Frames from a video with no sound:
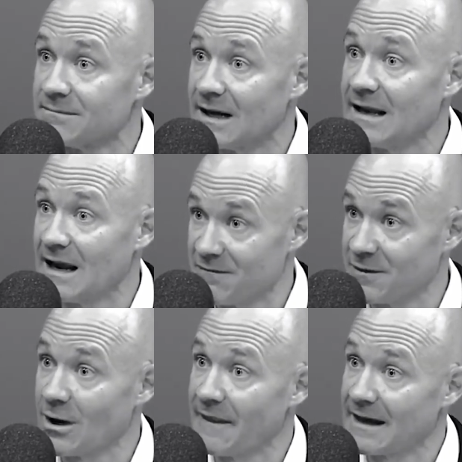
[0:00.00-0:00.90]
and
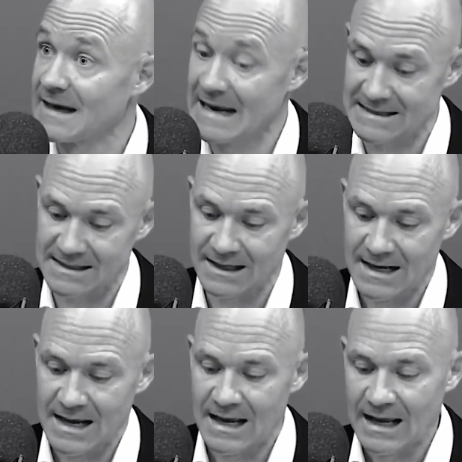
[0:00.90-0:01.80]
feel like they're connected.
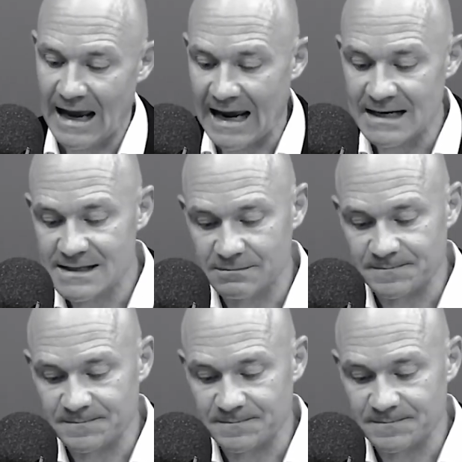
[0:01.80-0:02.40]
And